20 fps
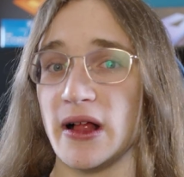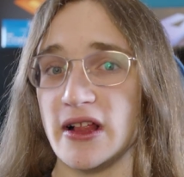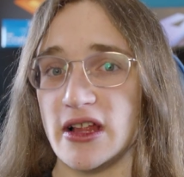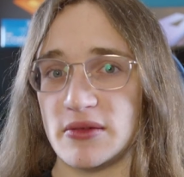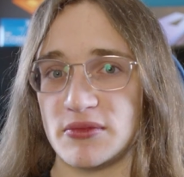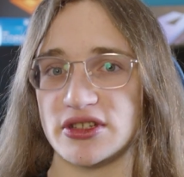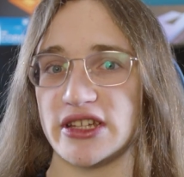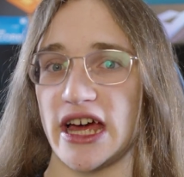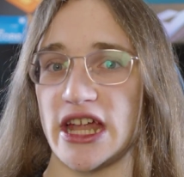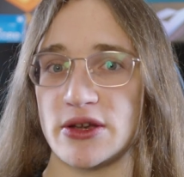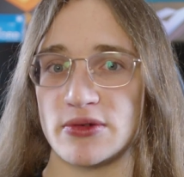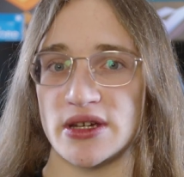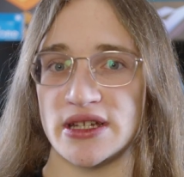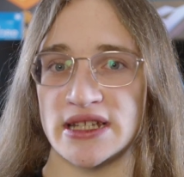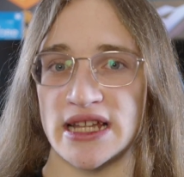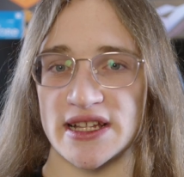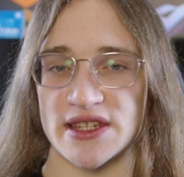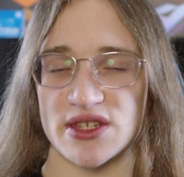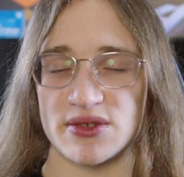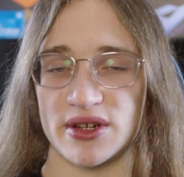But anyway,
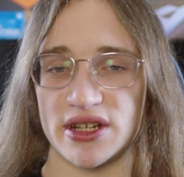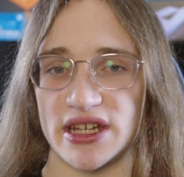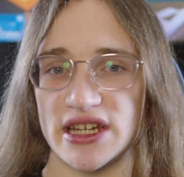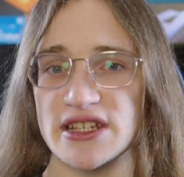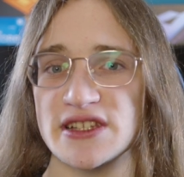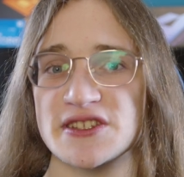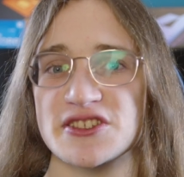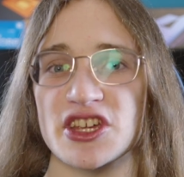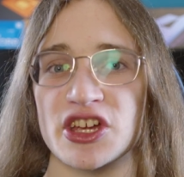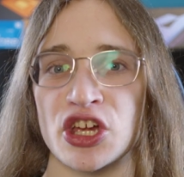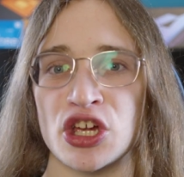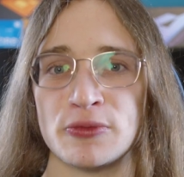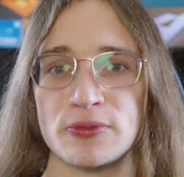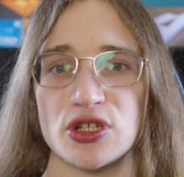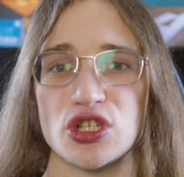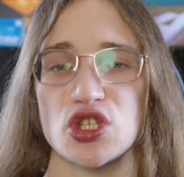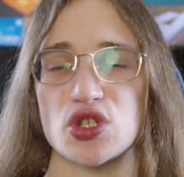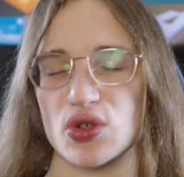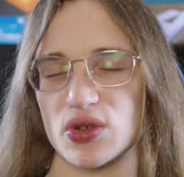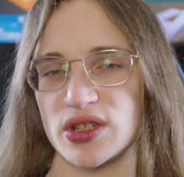that's about it, so I hope you
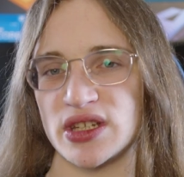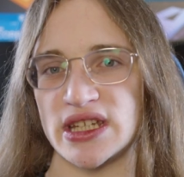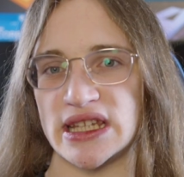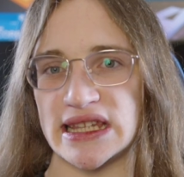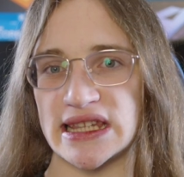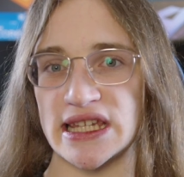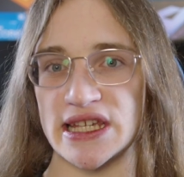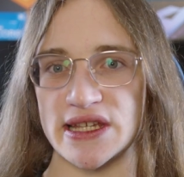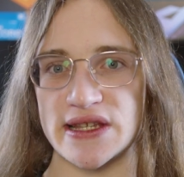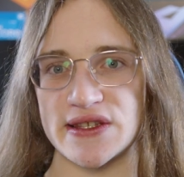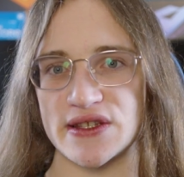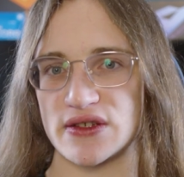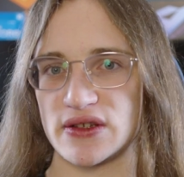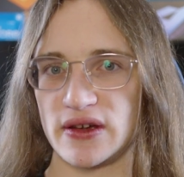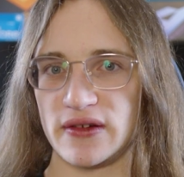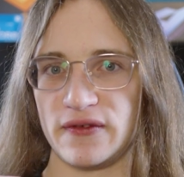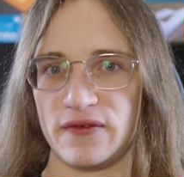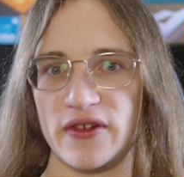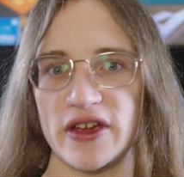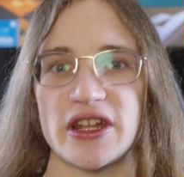enjoyed this
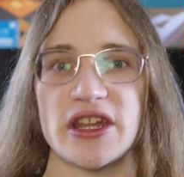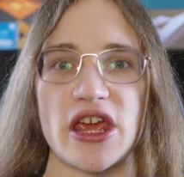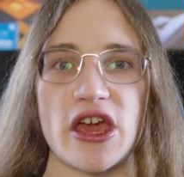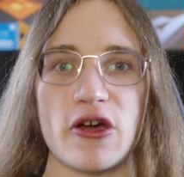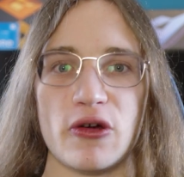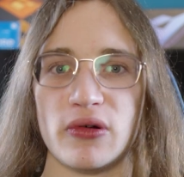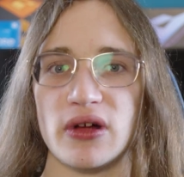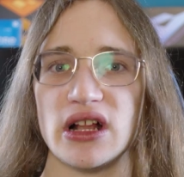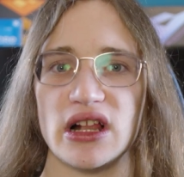video.